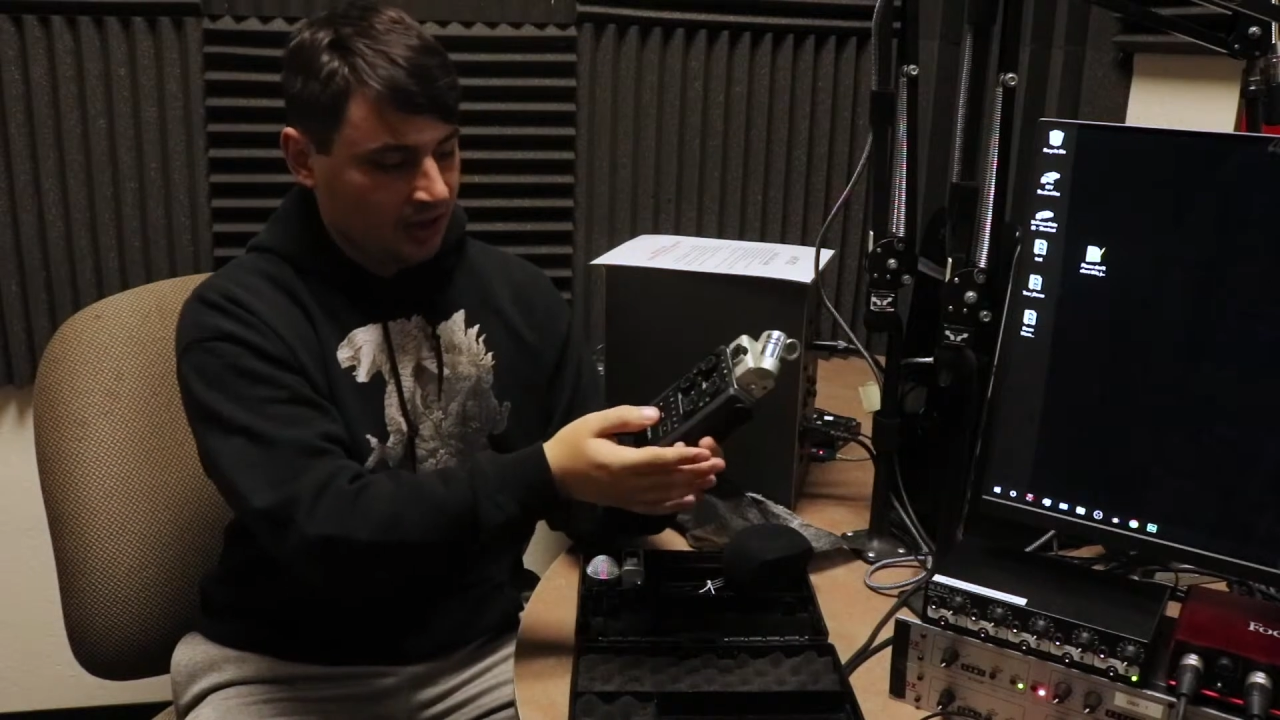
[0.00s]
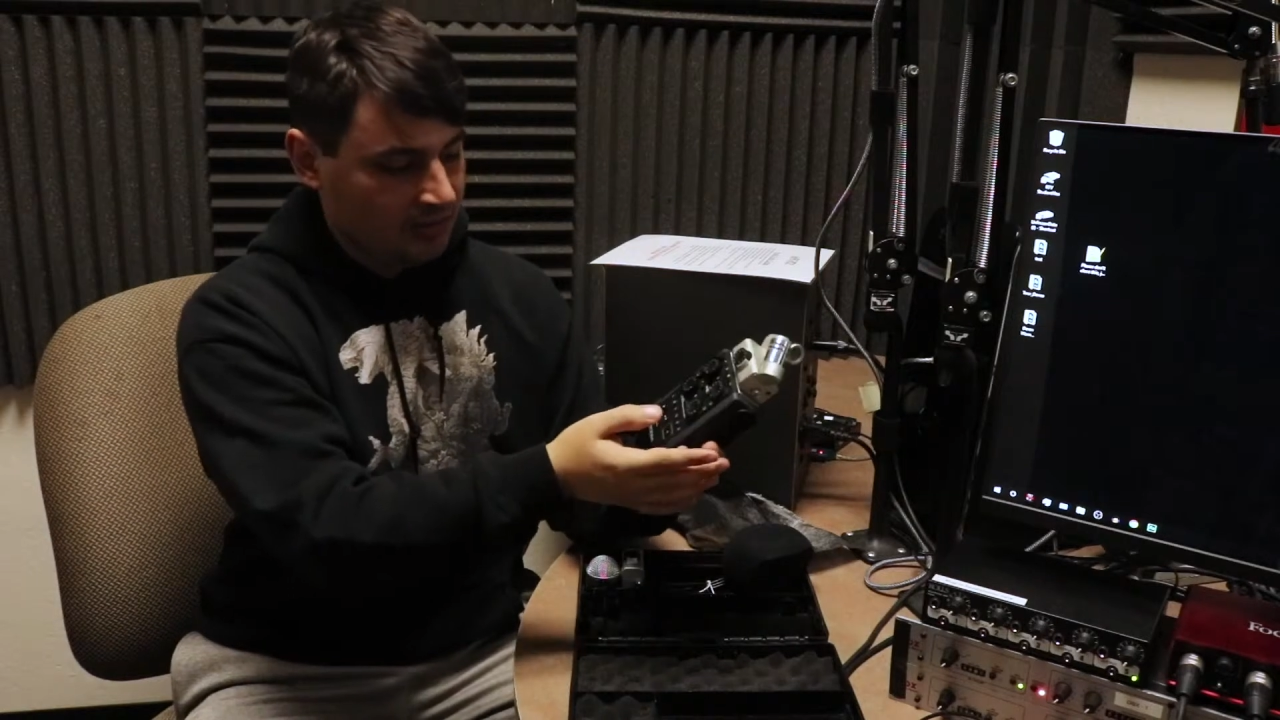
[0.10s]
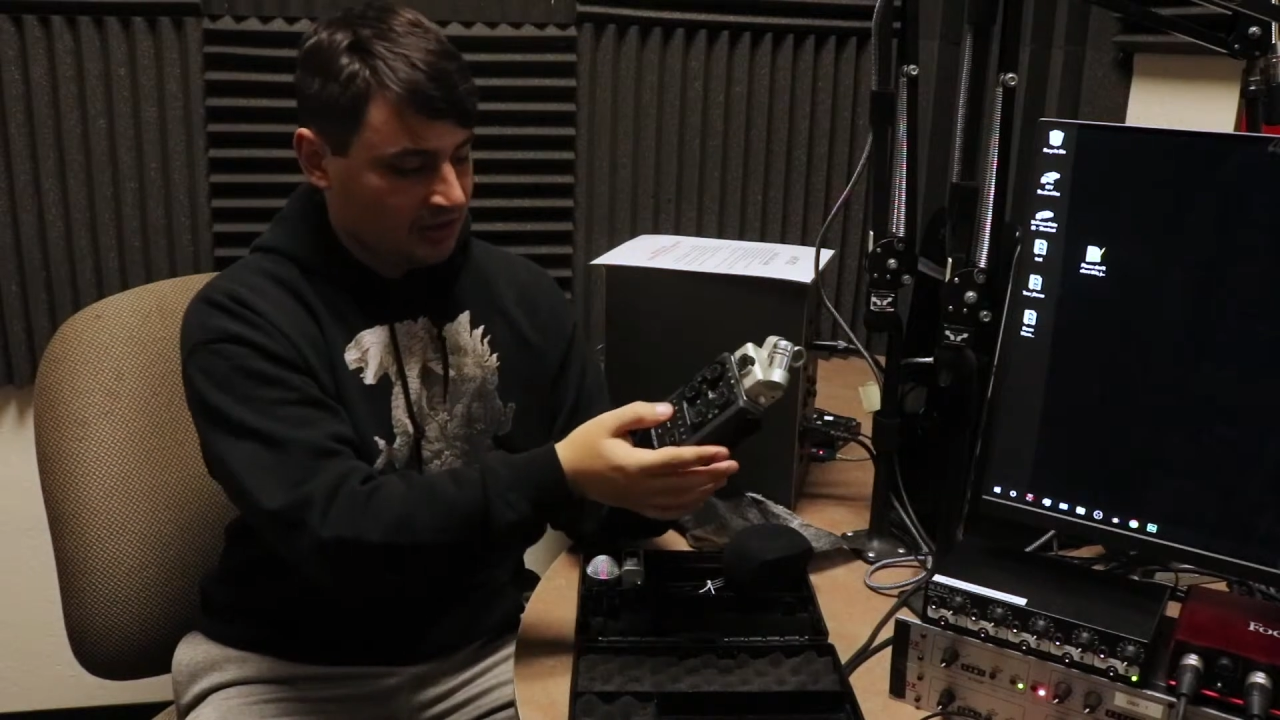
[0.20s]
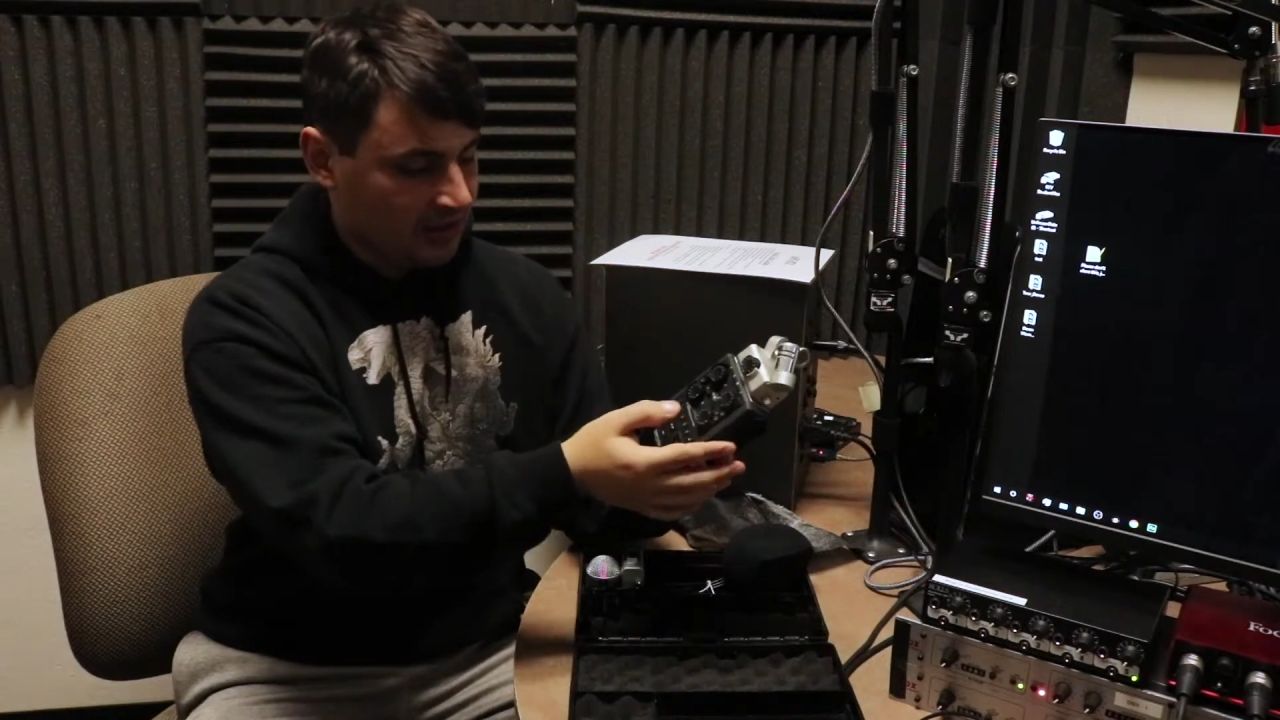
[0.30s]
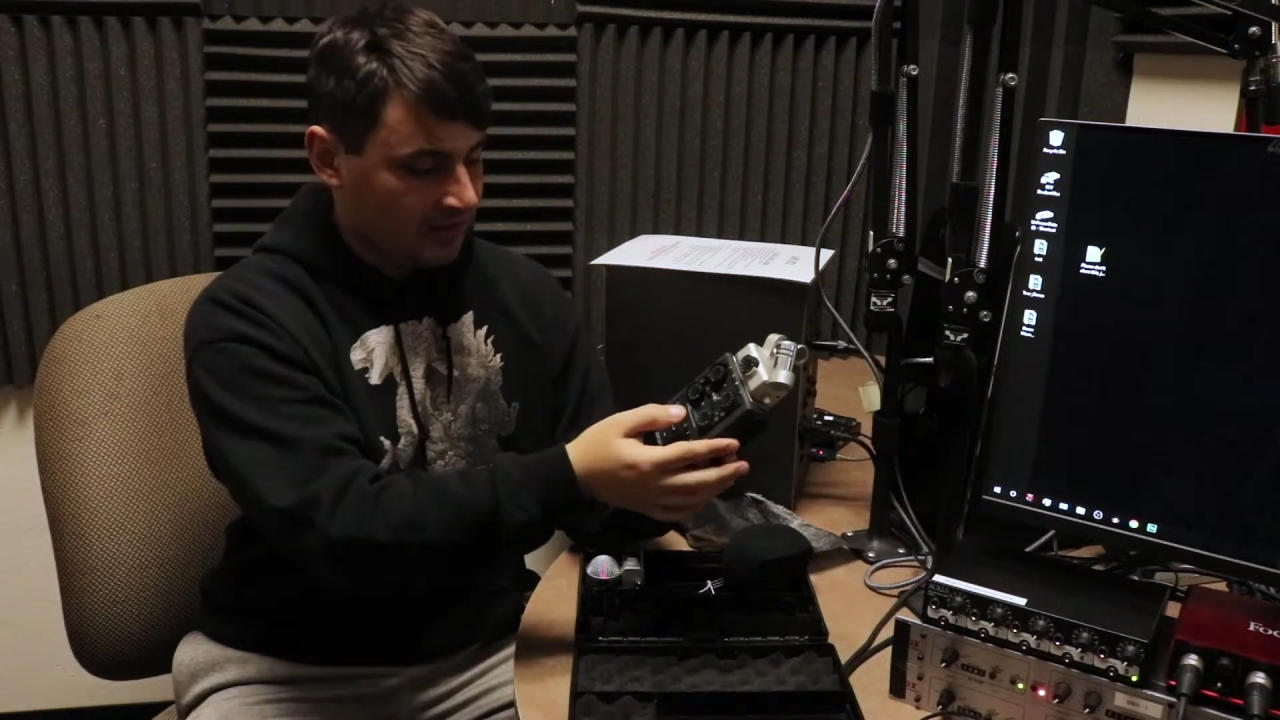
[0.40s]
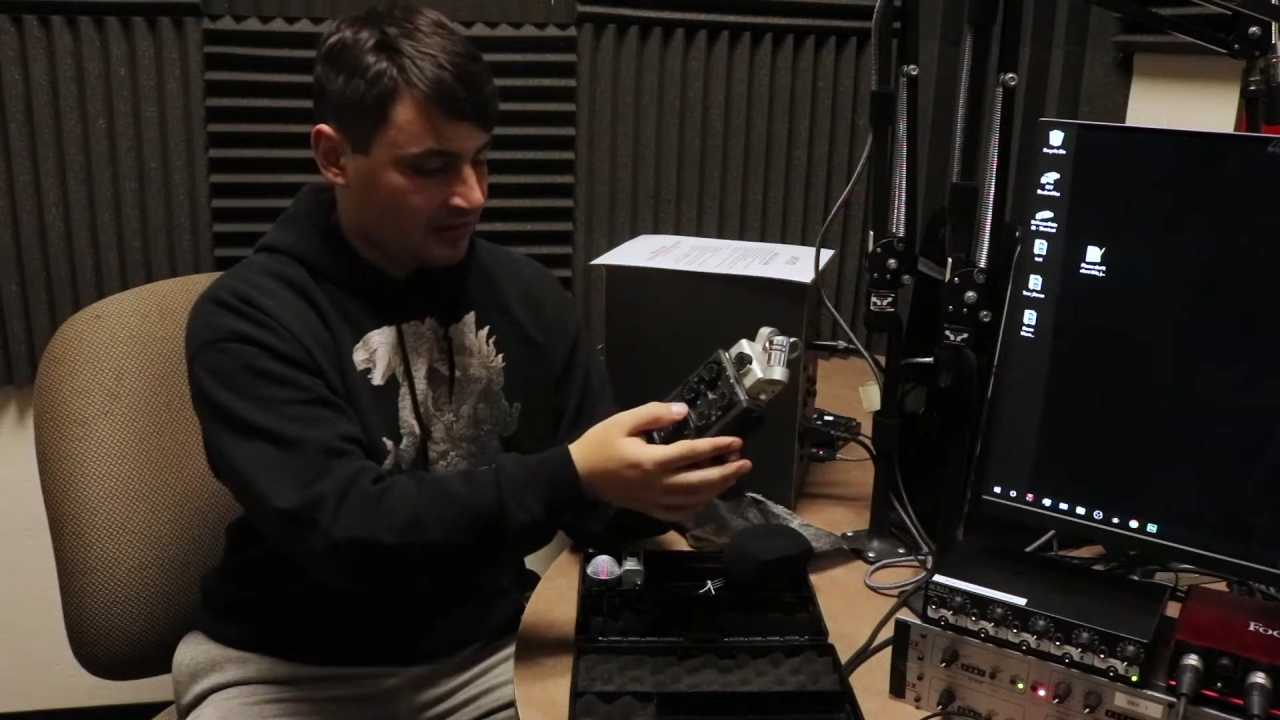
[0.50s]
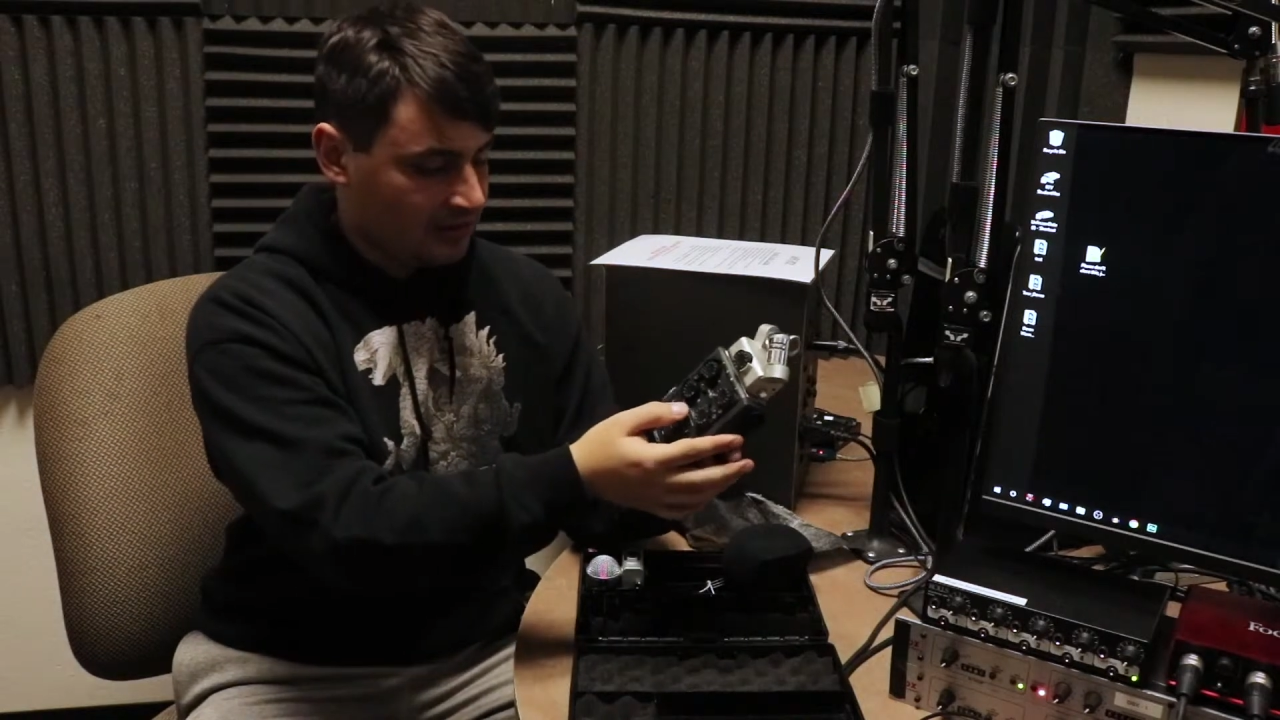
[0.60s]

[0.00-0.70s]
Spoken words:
your left